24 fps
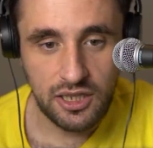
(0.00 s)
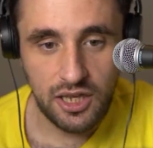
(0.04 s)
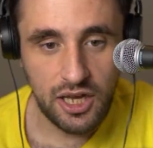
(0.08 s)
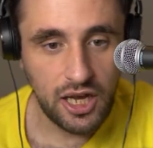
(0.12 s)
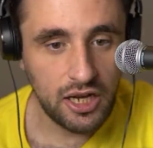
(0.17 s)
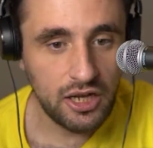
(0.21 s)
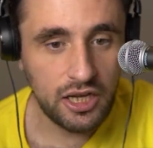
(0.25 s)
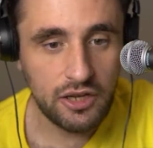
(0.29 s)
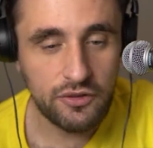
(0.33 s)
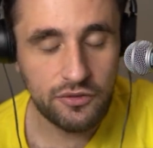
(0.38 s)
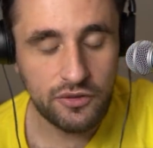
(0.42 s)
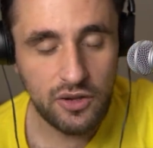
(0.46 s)

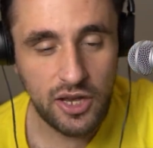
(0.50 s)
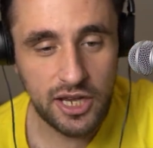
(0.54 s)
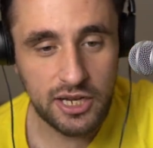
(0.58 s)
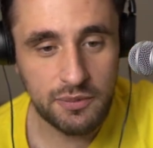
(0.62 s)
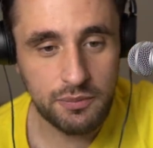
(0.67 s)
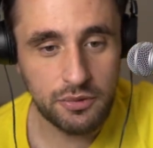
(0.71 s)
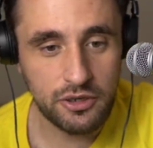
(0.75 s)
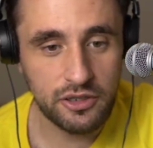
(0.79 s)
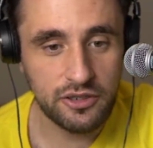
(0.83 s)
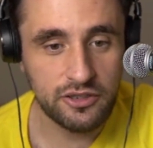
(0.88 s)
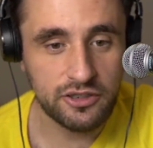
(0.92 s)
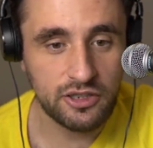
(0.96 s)
I don't even know how to
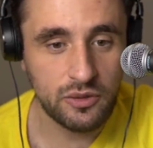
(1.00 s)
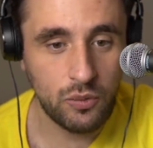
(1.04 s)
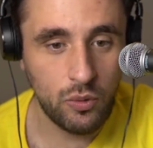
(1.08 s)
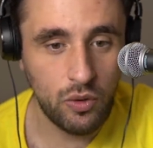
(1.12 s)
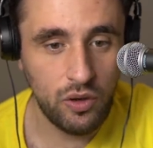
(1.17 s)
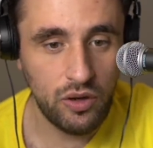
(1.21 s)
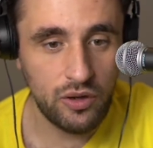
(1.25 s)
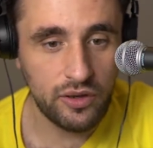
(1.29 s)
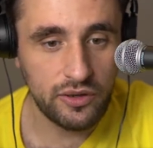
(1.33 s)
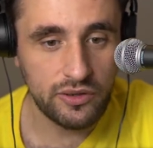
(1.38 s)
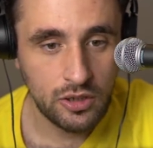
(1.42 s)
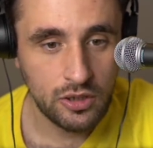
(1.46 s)
put it into
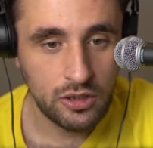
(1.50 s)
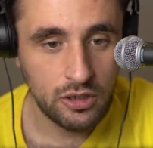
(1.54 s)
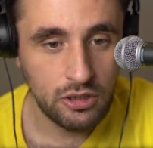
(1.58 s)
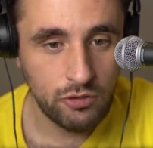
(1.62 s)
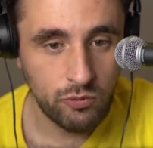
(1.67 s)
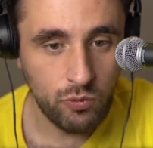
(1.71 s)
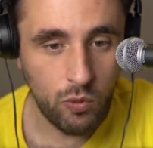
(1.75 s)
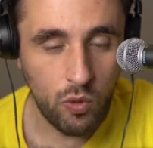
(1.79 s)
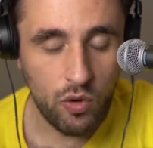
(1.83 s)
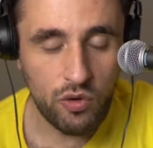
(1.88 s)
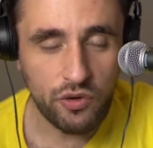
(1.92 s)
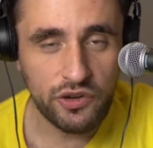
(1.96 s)
words.
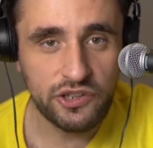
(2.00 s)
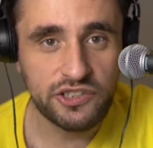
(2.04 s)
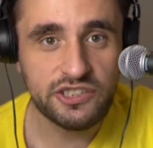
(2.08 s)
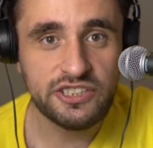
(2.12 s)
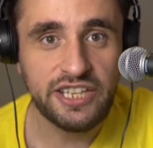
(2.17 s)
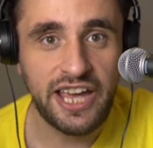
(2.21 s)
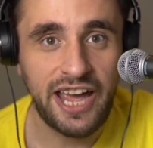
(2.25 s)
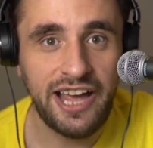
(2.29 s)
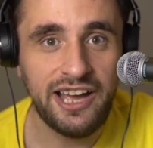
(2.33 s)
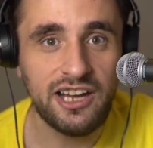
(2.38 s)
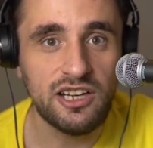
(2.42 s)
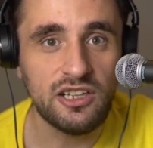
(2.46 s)
War is
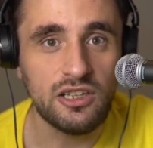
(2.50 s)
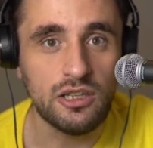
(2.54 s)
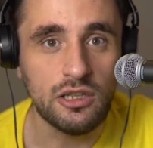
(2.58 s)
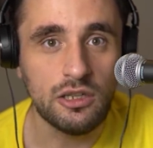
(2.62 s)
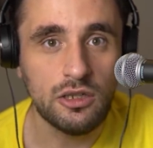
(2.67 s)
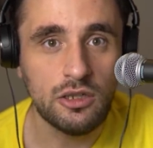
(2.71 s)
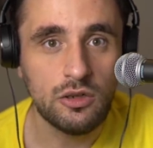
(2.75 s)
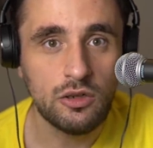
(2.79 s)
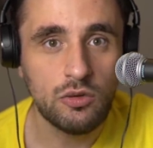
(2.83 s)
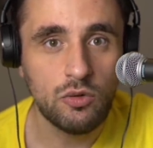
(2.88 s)
hell.